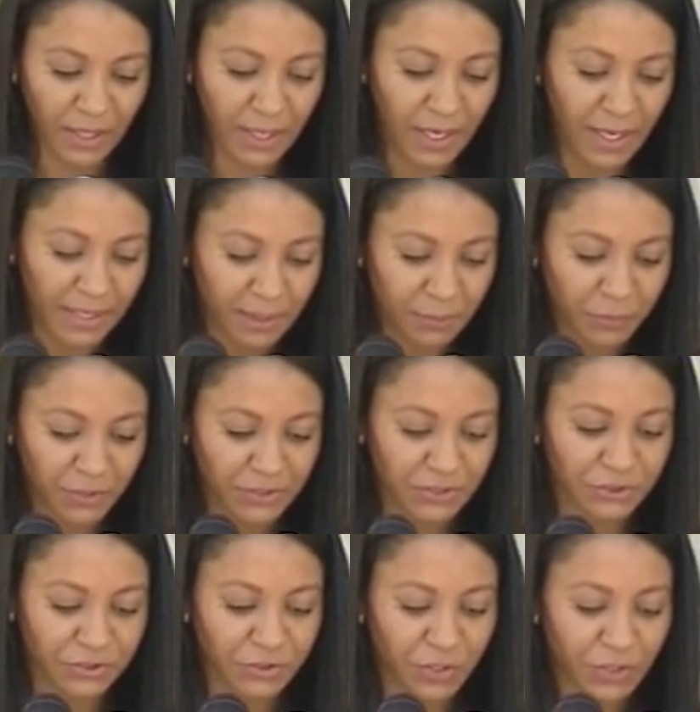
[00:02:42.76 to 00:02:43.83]
I am with the
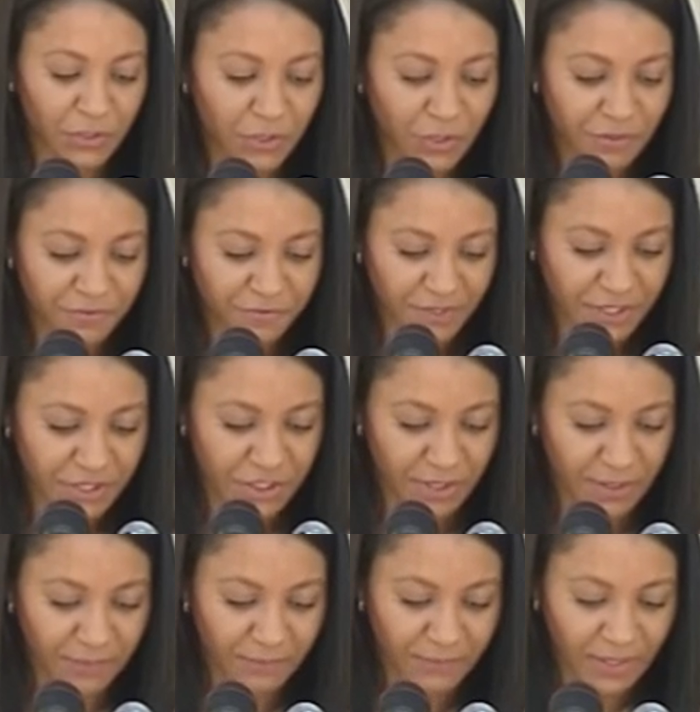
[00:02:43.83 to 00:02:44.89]
strong
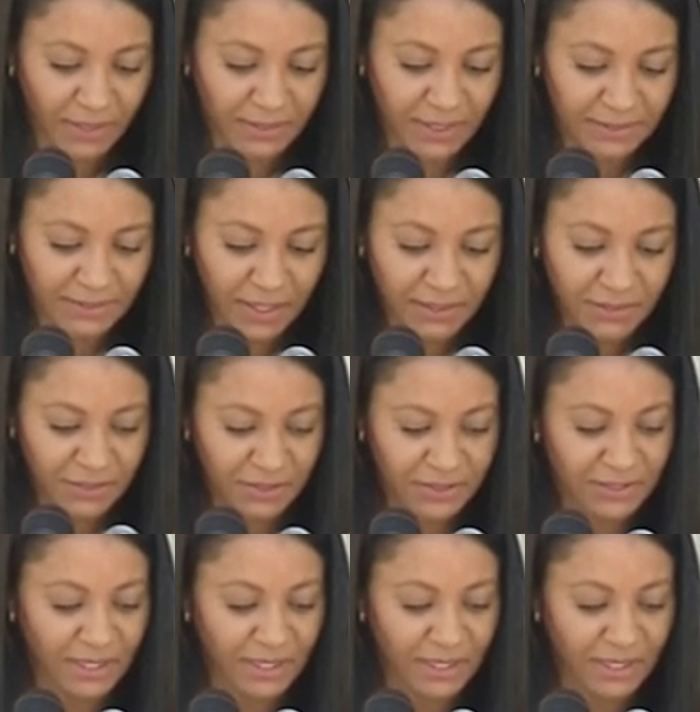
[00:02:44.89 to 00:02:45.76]
conviction that under the